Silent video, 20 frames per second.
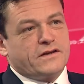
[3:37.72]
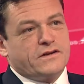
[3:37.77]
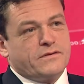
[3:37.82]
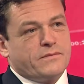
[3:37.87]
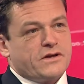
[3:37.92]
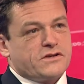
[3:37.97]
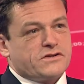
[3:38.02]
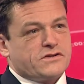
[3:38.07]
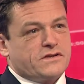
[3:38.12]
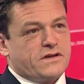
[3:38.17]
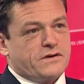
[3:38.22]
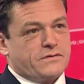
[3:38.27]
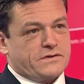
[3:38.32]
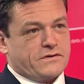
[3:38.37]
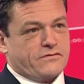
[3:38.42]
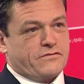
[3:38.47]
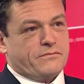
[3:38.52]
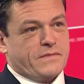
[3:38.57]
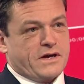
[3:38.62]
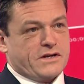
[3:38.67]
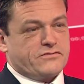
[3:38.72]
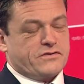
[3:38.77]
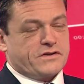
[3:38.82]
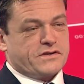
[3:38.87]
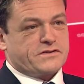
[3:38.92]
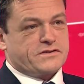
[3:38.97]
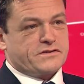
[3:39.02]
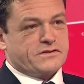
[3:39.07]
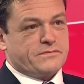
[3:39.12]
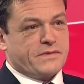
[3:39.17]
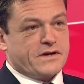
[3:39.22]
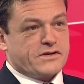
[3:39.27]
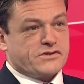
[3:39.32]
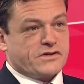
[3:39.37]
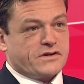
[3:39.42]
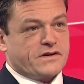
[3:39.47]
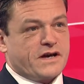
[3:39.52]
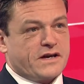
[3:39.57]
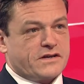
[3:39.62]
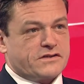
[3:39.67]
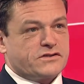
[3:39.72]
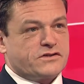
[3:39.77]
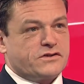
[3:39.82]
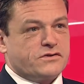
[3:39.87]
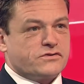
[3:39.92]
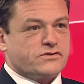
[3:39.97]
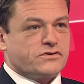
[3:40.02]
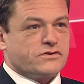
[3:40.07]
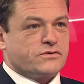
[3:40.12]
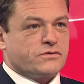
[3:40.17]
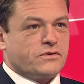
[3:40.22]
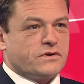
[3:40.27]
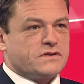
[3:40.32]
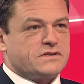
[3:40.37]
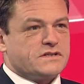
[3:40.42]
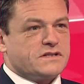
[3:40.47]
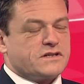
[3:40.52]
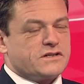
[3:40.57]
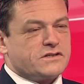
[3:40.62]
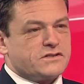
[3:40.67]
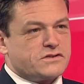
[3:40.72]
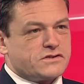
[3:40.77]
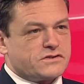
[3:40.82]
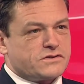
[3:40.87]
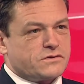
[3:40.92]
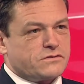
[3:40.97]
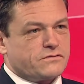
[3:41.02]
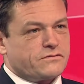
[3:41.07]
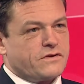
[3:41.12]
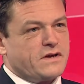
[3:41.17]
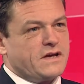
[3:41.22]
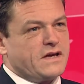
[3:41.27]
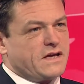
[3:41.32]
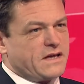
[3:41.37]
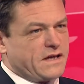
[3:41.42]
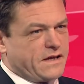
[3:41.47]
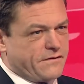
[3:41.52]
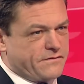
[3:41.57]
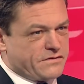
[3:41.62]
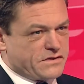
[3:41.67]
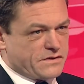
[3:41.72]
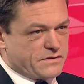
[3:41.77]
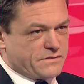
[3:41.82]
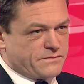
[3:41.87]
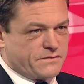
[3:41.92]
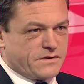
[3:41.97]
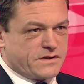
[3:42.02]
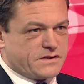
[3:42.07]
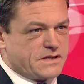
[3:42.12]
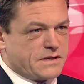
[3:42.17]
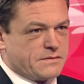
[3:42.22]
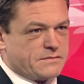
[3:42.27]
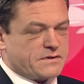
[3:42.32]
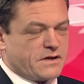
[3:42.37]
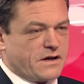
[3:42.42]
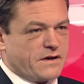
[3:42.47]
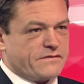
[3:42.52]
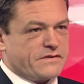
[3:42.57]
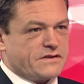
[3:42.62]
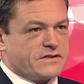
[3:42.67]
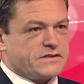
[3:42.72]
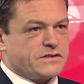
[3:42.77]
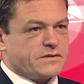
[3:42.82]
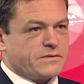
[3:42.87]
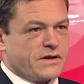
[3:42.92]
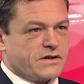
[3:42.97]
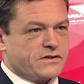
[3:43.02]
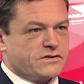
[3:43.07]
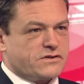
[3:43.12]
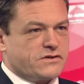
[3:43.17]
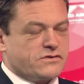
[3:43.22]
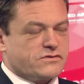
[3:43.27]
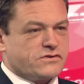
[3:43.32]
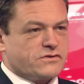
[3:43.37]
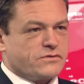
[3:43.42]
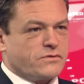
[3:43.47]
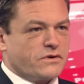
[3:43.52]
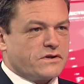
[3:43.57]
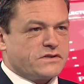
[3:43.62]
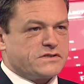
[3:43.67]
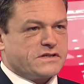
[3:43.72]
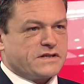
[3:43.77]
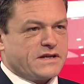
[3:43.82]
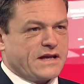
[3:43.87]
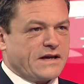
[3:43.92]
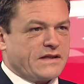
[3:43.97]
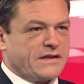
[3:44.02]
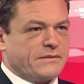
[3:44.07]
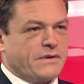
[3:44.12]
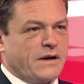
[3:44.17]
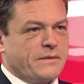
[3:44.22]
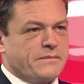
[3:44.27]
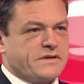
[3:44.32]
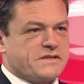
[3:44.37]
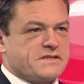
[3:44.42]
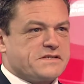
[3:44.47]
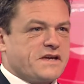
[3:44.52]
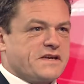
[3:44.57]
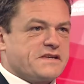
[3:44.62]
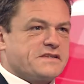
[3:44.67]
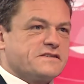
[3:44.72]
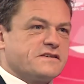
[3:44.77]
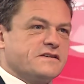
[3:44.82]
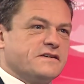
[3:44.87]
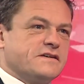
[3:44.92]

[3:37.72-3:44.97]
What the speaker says: you mentioned there are different metrics to measure execution quality. Could you just sort of give us a deep dive into execution quality and how that might be assessed?